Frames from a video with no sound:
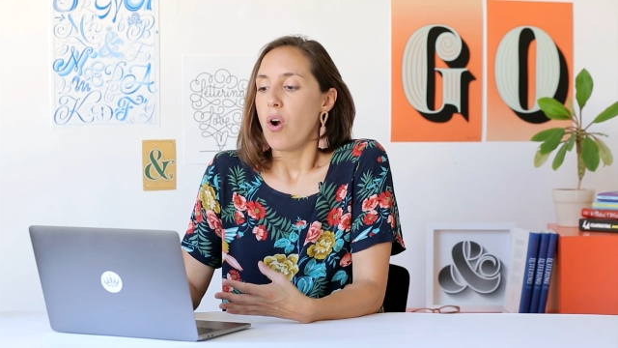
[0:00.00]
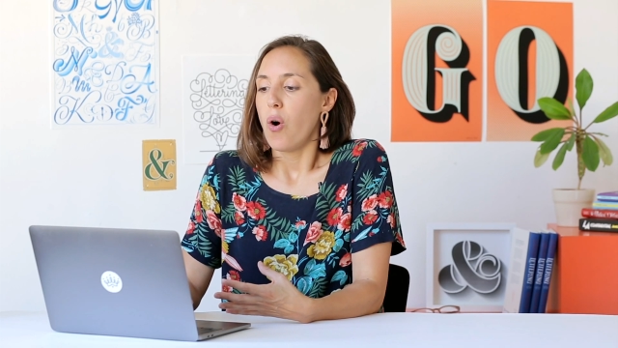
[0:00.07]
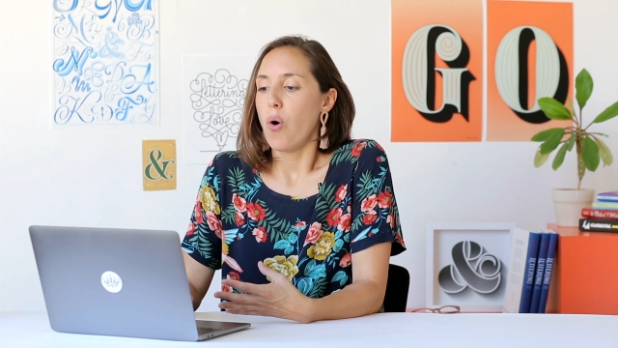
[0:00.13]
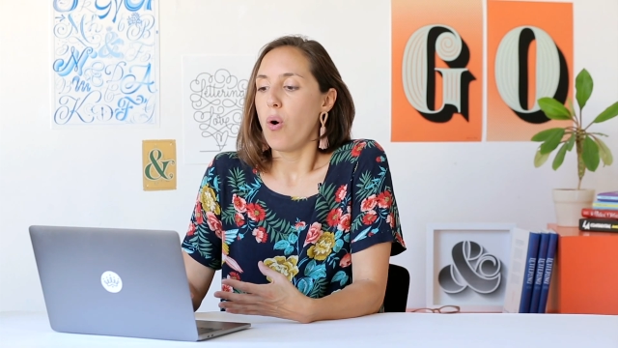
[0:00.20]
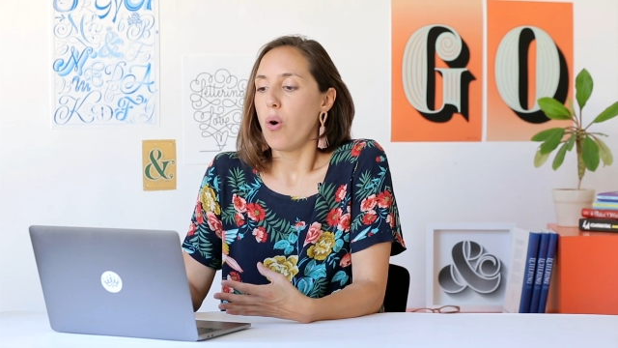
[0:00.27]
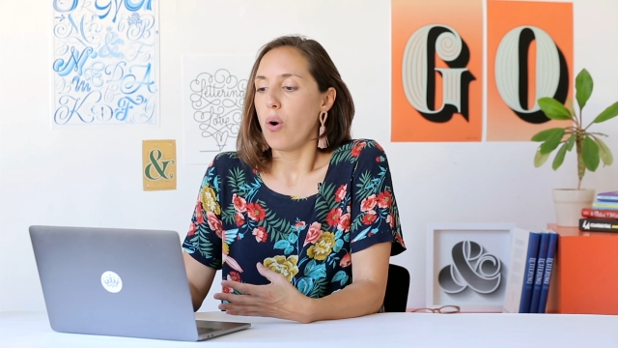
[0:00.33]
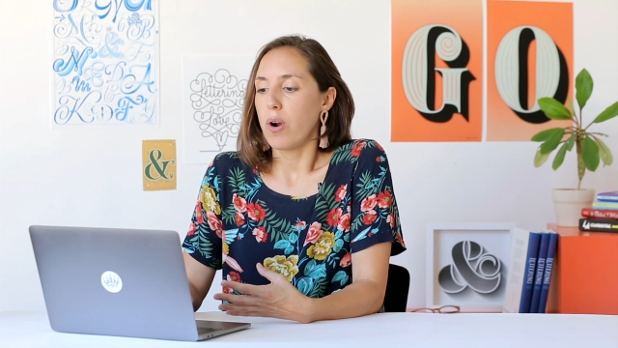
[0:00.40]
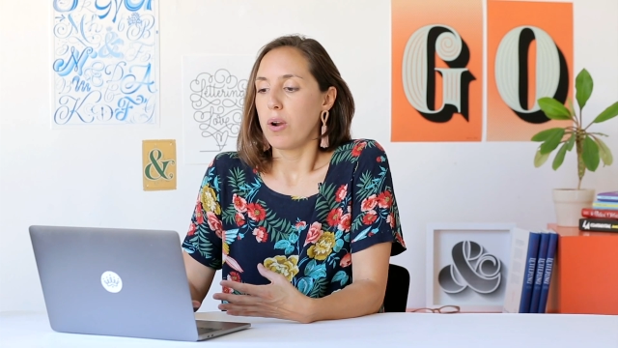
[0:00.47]

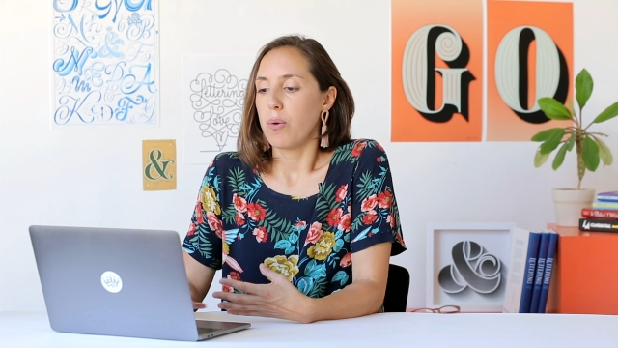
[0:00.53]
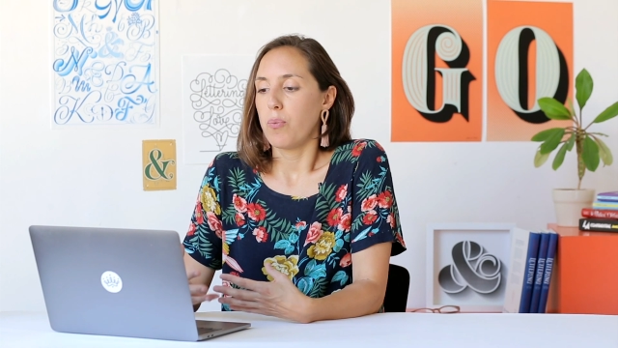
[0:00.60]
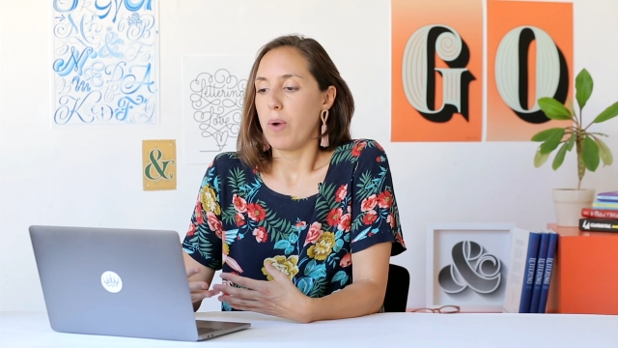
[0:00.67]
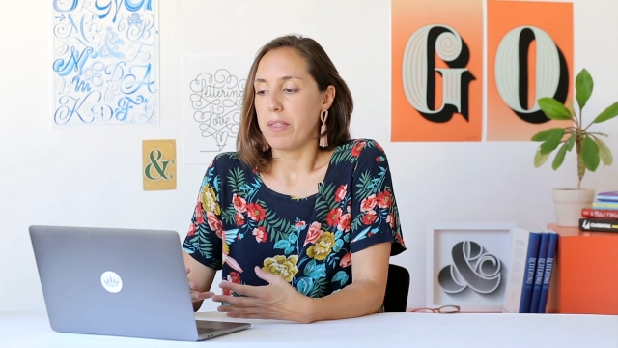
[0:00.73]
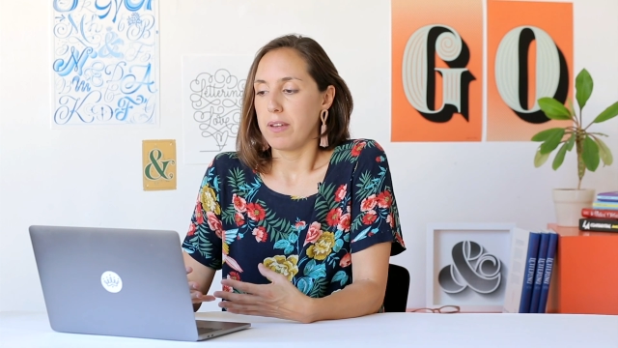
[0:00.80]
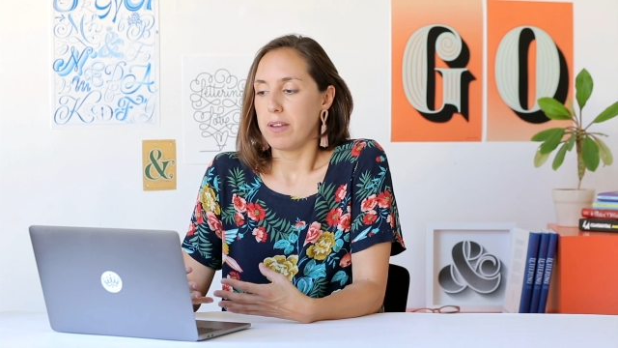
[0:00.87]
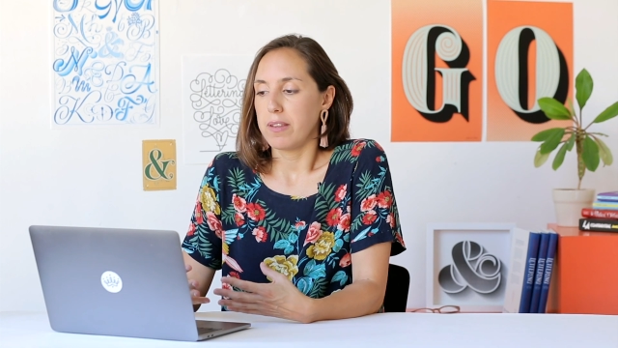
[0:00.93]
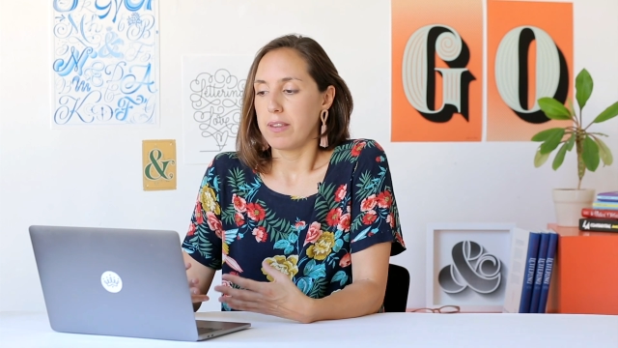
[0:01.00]
or
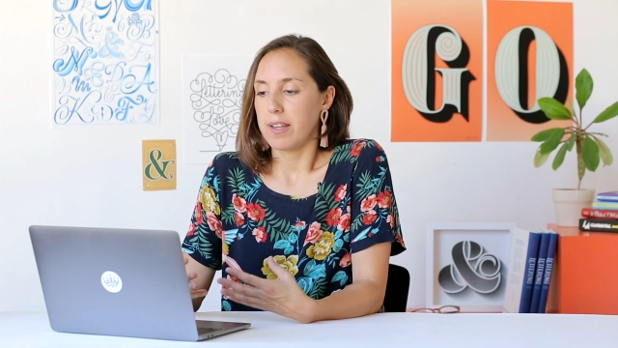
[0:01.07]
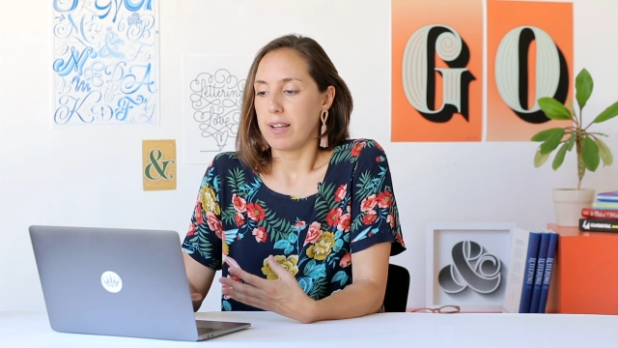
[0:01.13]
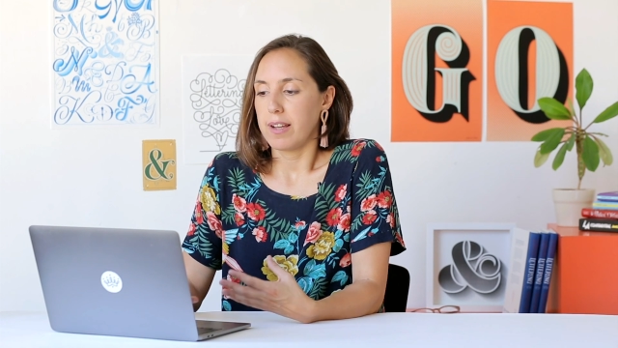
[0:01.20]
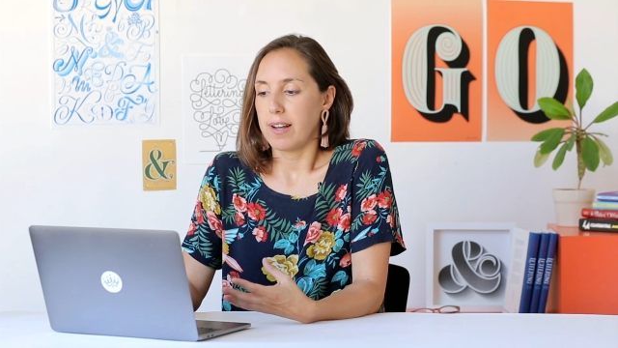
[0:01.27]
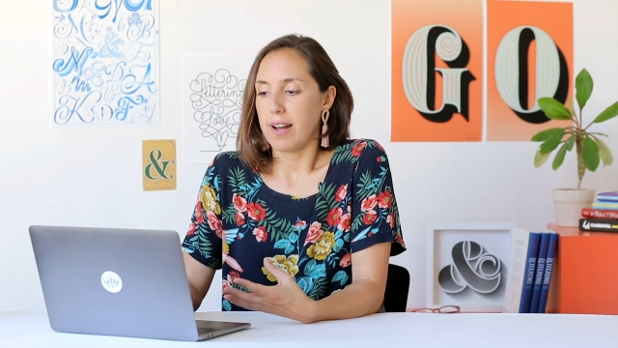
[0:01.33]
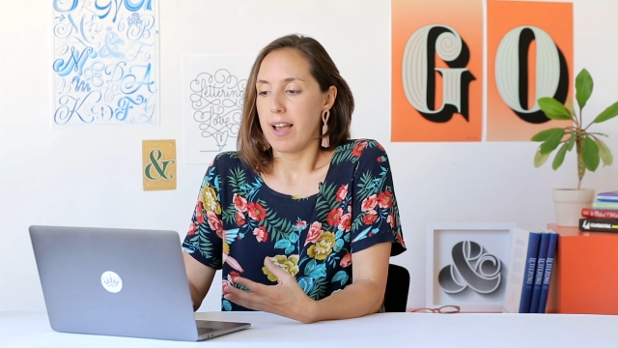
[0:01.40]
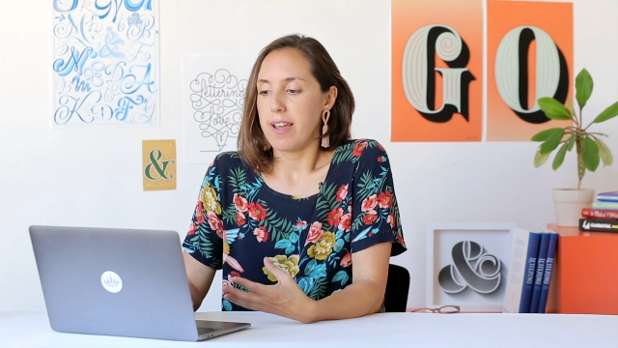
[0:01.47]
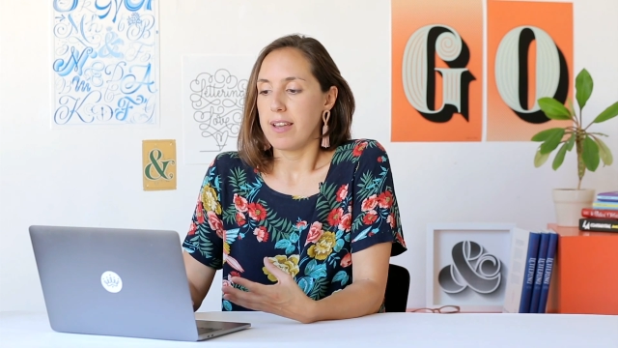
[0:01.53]
whether the
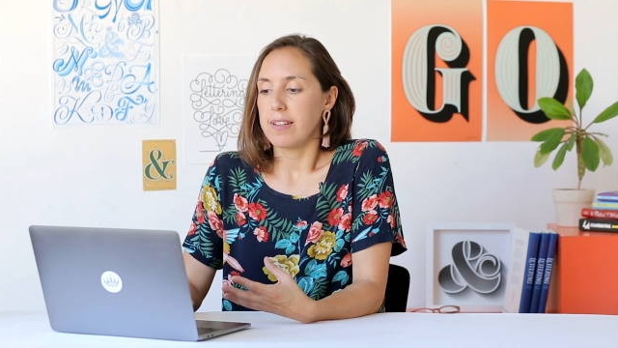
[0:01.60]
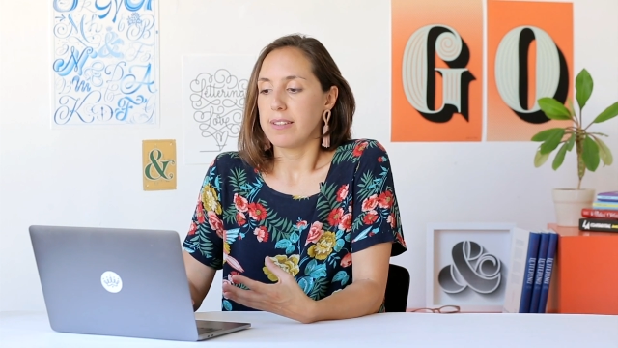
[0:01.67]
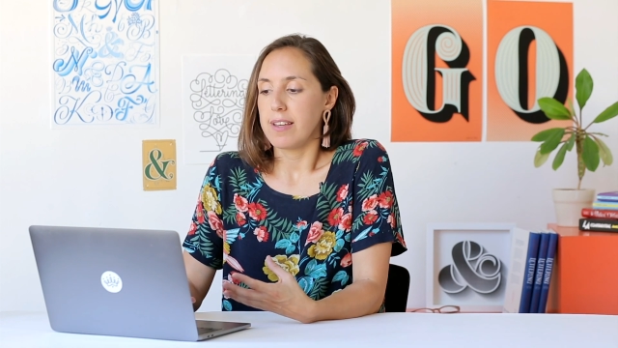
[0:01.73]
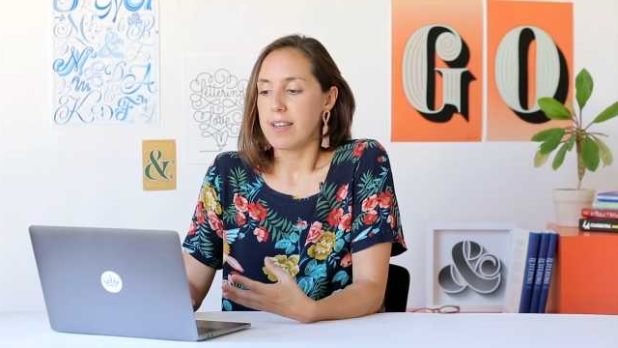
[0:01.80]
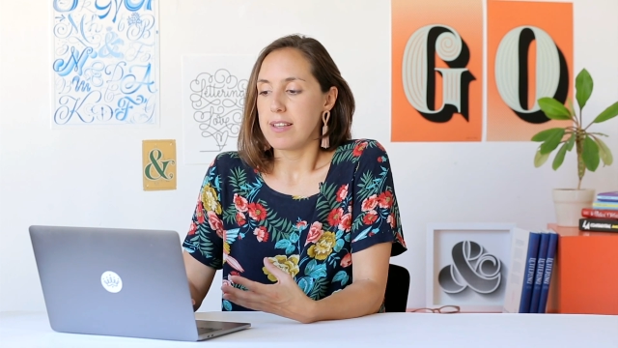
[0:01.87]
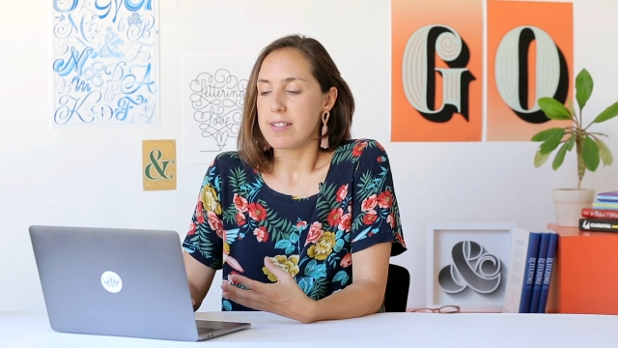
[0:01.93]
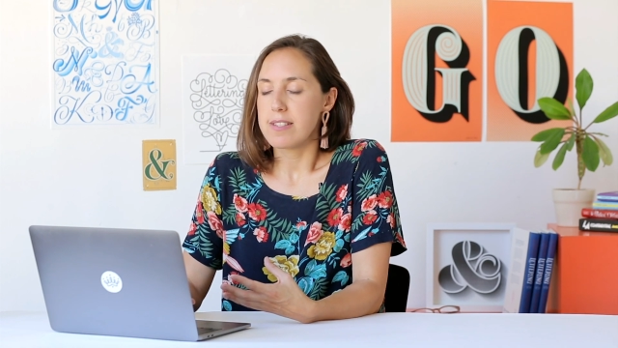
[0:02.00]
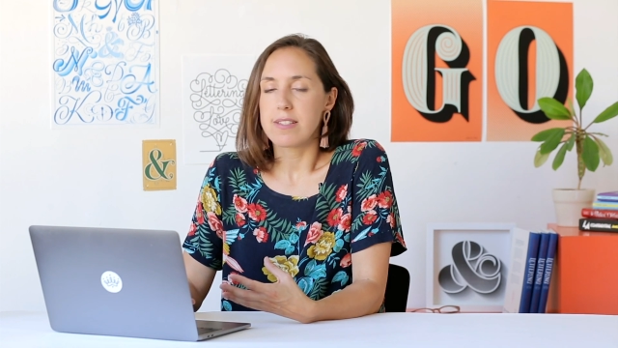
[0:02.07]
client
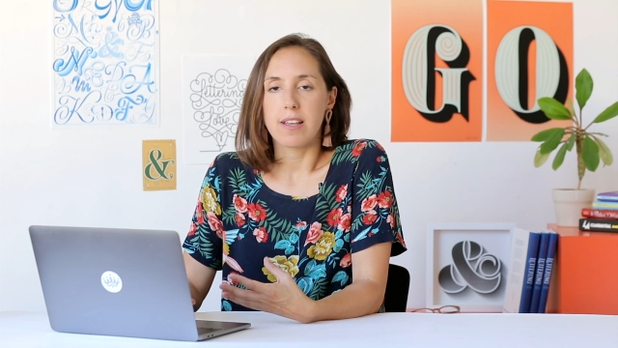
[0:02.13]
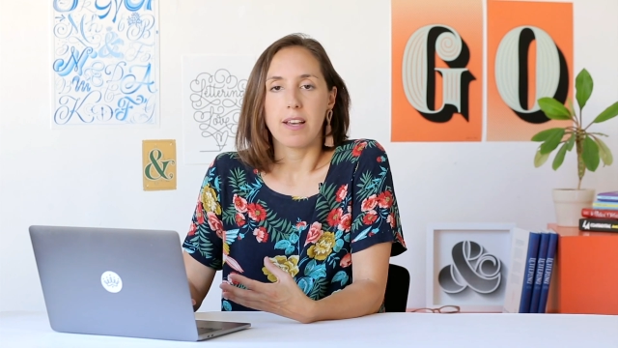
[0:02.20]
is